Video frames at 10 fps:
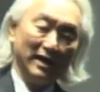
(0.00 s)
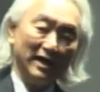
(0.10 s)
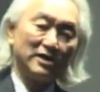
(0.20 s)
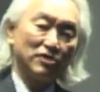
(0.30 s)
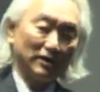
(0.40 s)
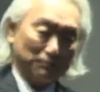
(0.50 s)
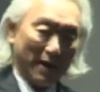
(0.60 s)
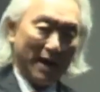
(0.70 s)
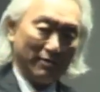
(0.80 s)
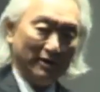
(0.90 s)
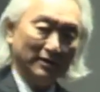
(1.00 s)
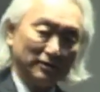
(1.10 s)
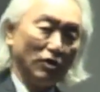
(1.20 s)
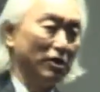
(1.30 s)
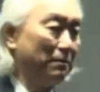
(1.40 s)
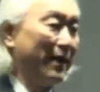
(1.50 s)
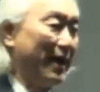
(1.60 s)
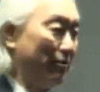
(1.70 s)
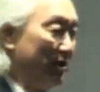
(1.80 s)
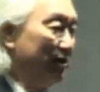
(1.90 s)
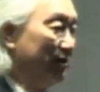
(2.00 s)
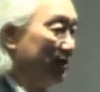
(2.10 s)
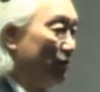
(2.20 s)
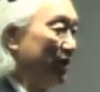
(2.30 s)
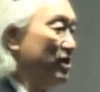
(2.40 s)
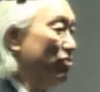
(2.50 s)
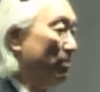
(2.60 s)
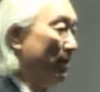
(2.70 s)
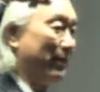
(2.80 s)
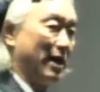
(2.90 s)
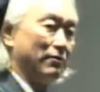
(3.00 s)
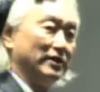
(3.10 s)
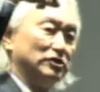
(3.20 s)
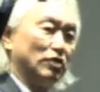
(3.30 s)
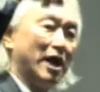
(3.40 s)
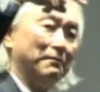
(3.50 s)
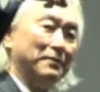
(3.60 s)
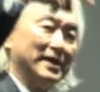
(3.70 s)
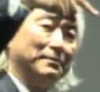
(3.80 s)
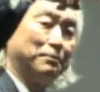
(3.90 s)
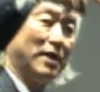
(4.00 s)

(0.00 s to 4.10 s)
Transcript: electric power, solar power, renewable power is dropping in